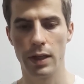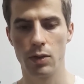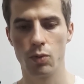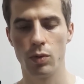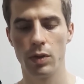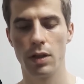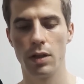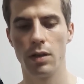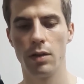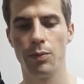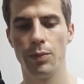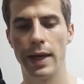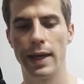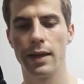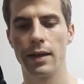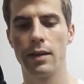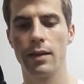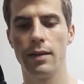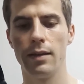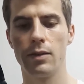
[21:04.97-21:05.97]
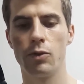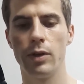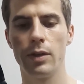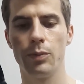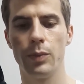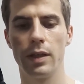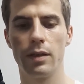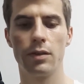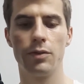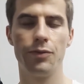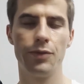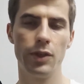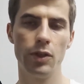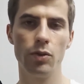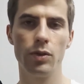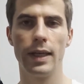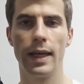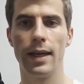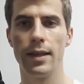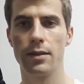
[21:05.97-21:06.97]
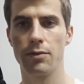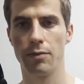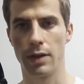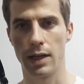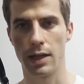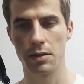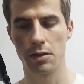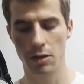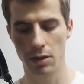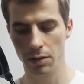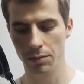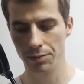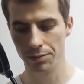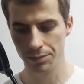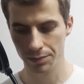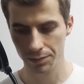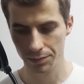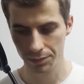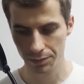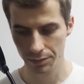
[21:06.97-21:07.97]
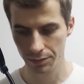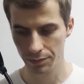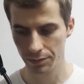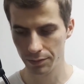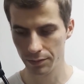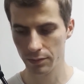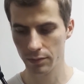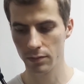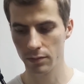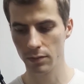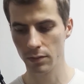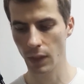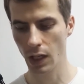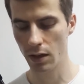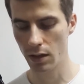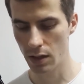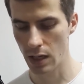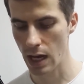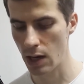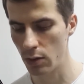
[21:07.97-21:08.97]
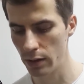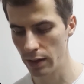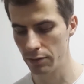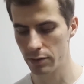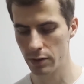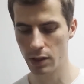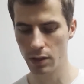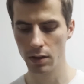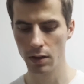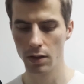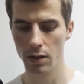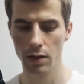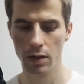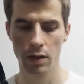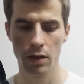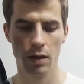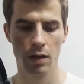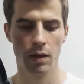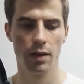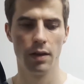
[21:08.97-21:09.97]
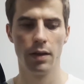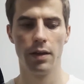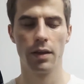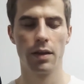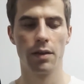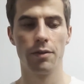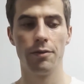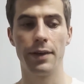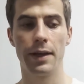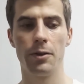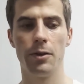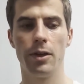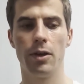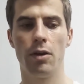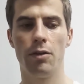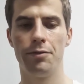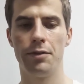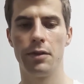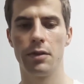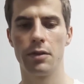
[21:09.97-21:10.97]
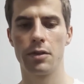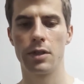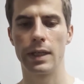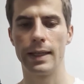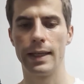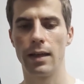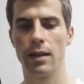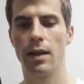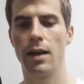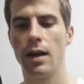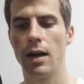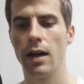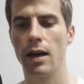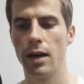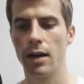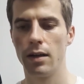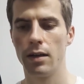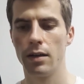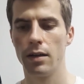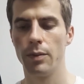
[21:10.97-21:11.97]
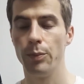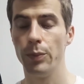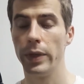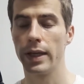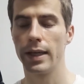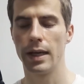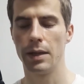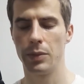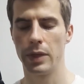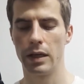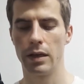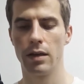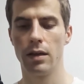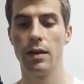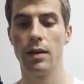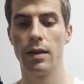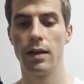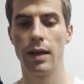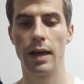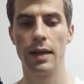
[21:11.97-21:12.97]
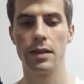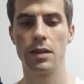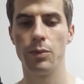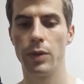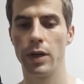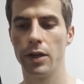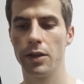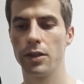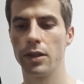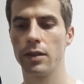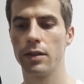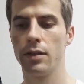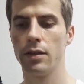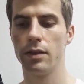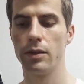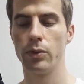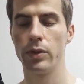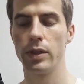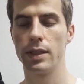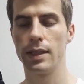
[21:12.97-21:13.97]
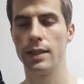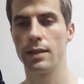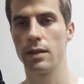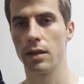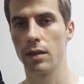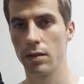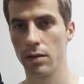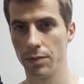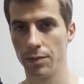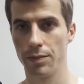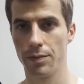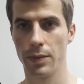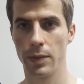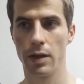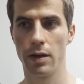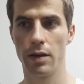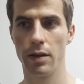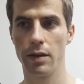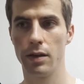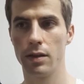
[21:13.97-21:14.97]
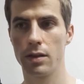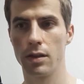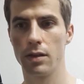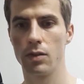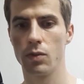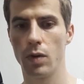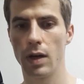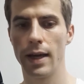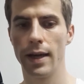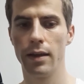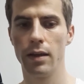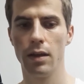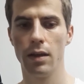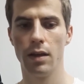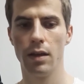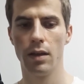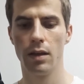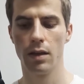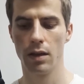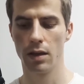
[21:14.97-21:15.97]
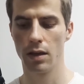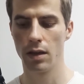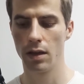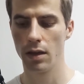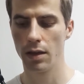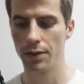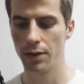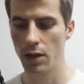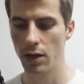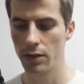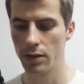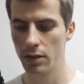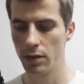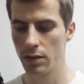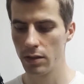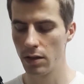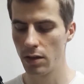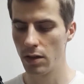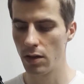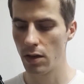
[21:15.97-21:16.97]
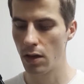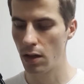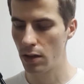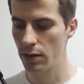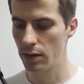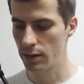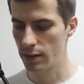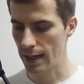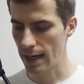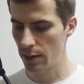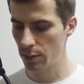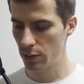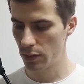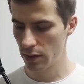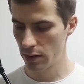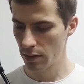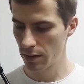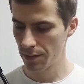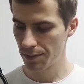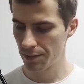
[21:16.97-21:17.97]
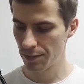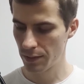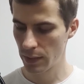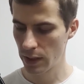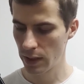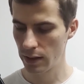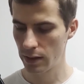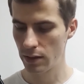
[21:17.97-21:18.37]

so it will make the treatment few days faster. However, very often Shigella are becoming antibiotic resistant. This is why not all the time